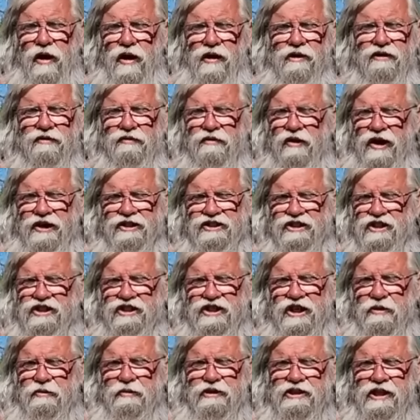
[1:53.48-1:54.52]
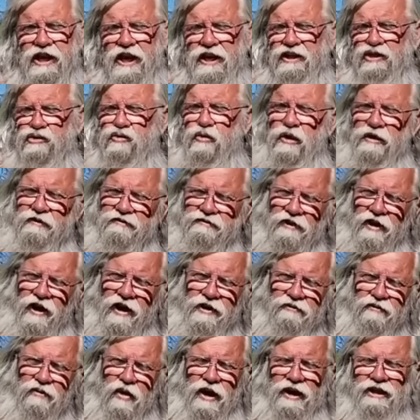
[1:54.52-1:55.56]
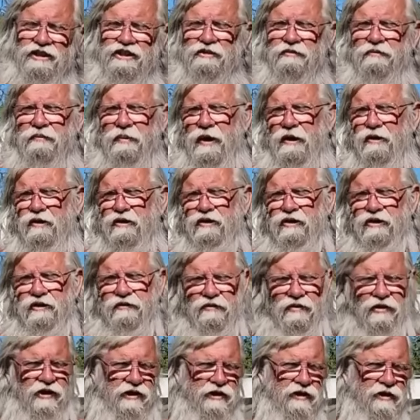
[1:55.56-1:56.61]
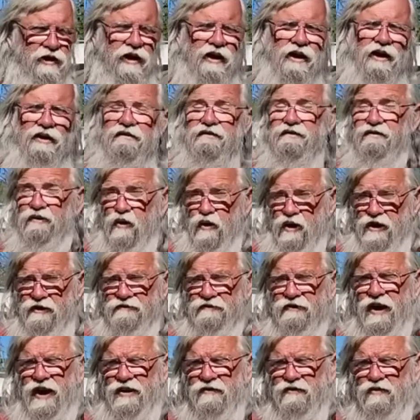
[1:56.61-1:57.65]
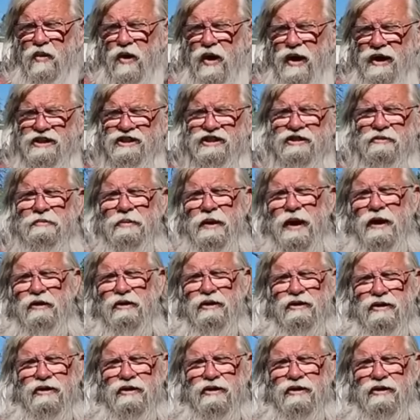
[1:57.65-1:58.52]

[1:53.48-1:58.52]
uh, devices that would take 25 watts of power delivery, 45 watts of power